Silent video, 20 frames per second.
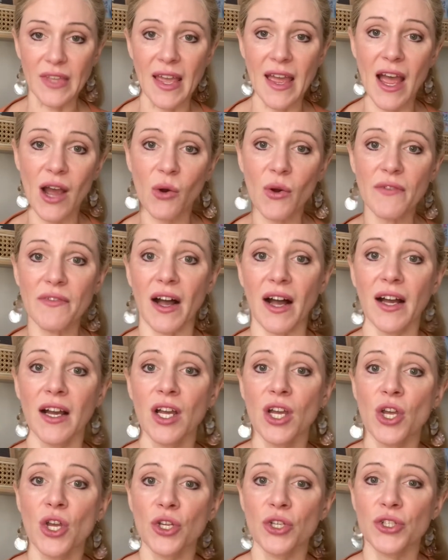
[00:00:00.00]
However,
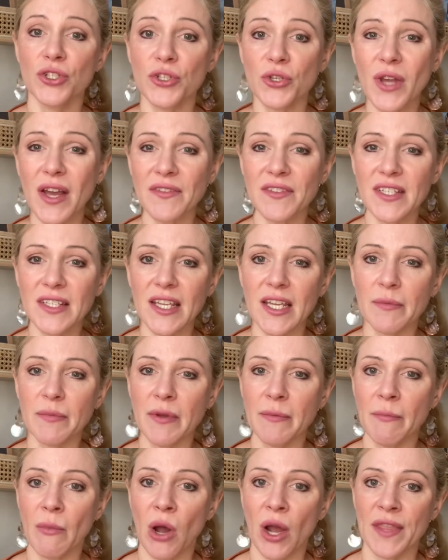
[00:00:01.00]
you do have to keep
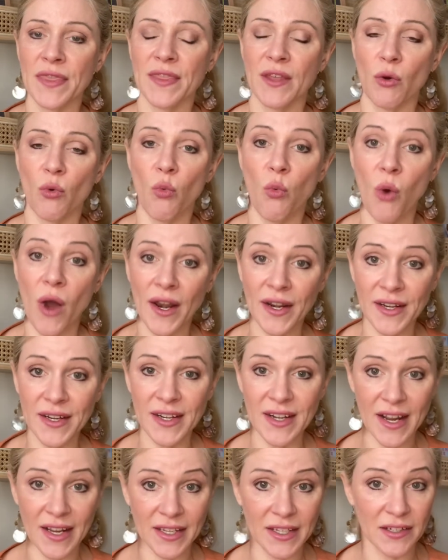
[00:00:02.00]
in mind that one
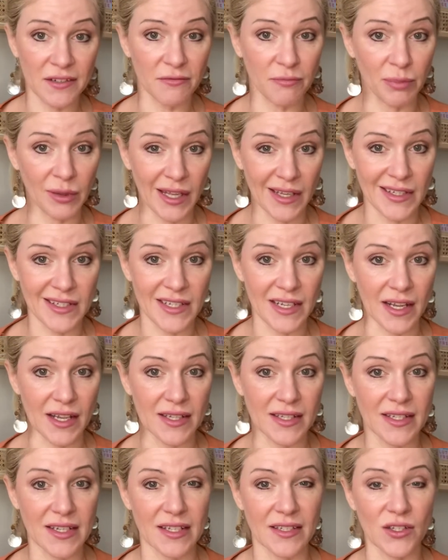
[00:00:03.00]
negative blood
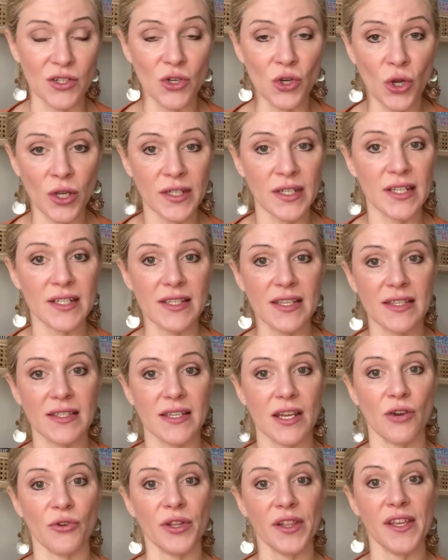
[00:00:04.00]
test is not
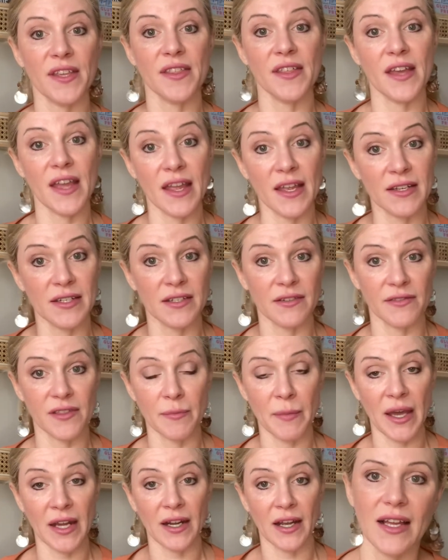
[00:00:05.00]
necessarily the end of the
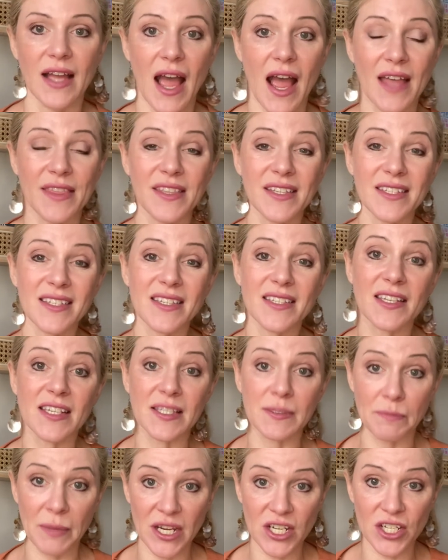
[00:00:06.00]
matter, and this is
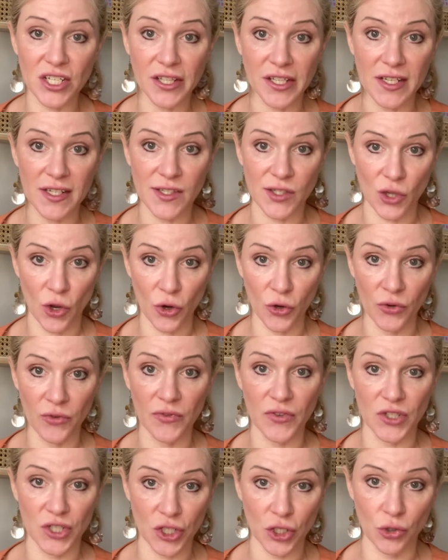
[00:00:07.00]
especially so for
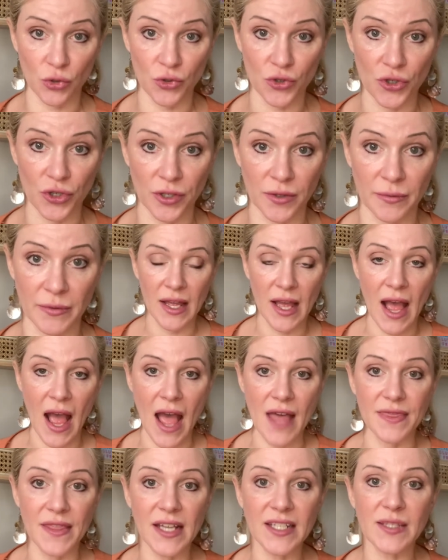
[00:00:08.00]
children.
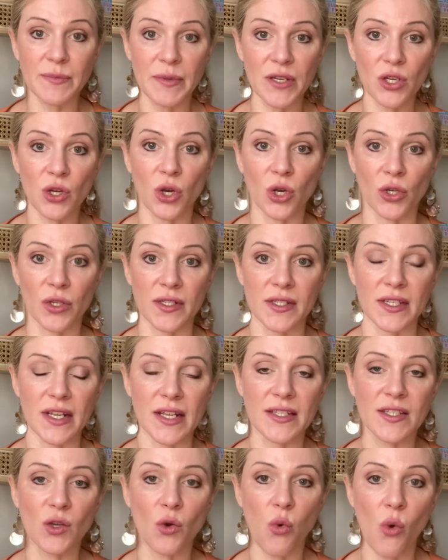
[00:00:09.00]
And that's because
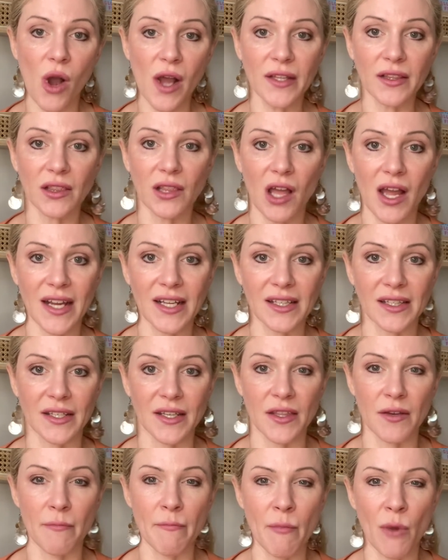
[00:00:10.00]
it's quite likely
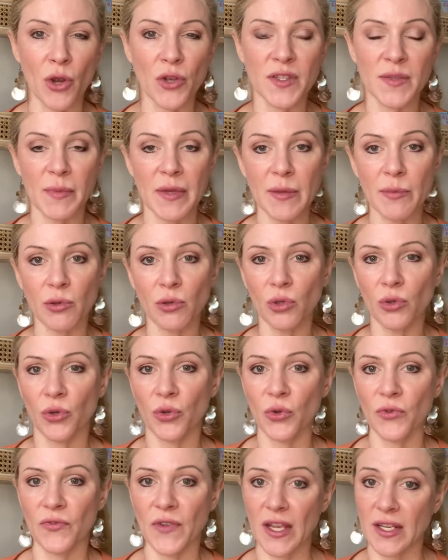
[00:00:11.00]
that most people
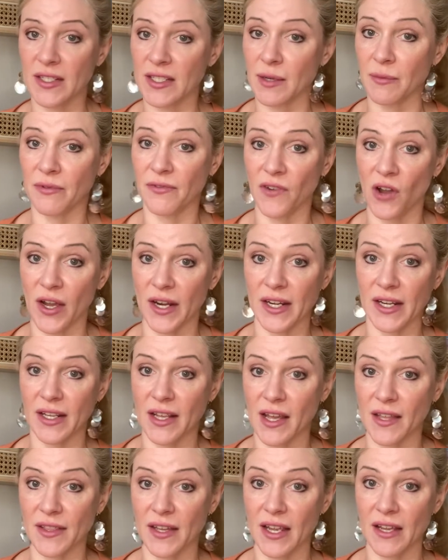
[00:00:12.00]
who end up finding
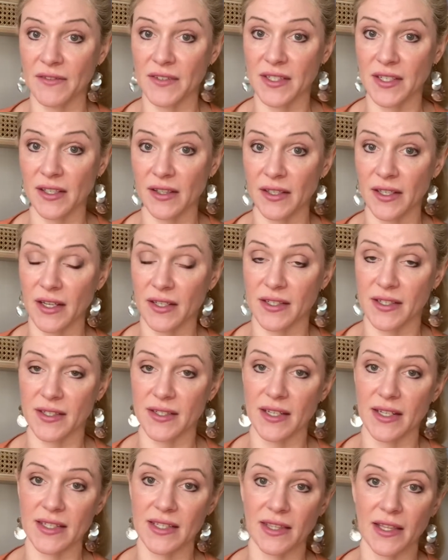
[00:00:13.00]
out they have celiac
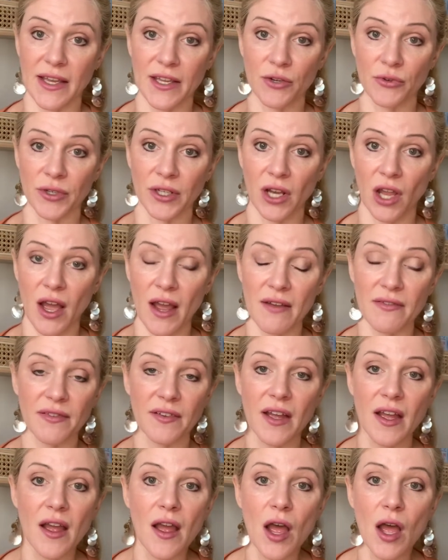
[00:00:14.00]
disease later in life
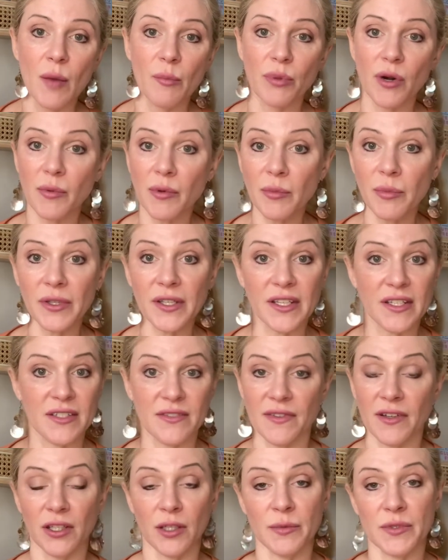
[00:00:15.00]
probably
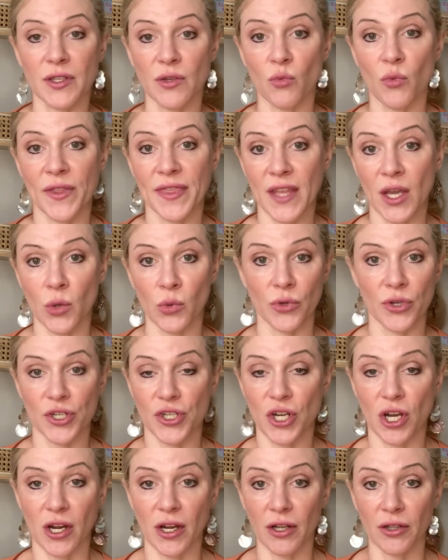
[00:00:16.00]
developed it when they were a
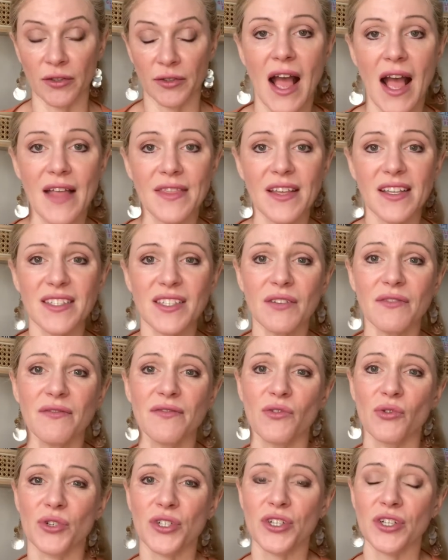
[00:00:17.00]
child. And that's
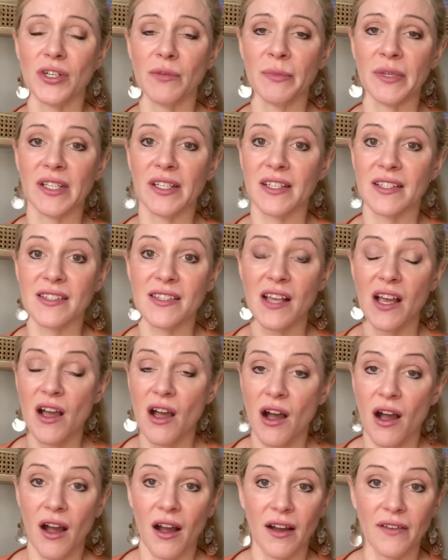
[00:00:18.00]
unfortunate because
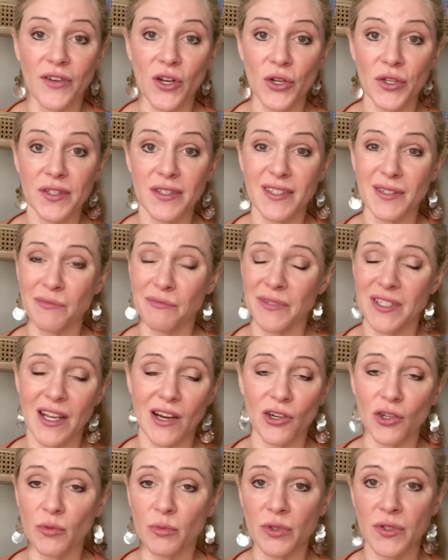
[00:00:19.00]
I've heard some
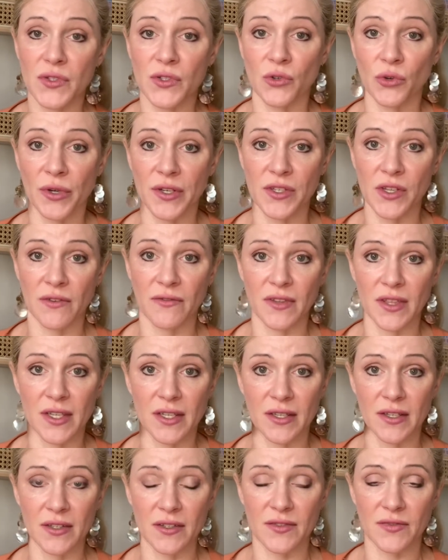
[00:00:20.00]
terrible stories over the
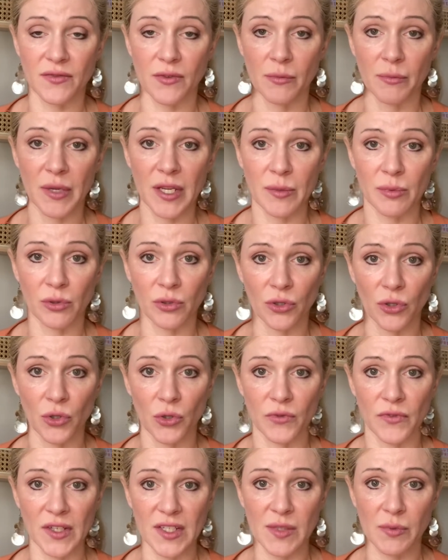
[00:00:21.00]
years from people
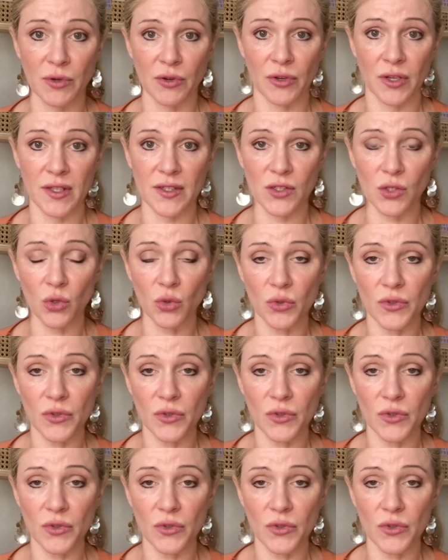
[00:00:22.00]
who've experienced all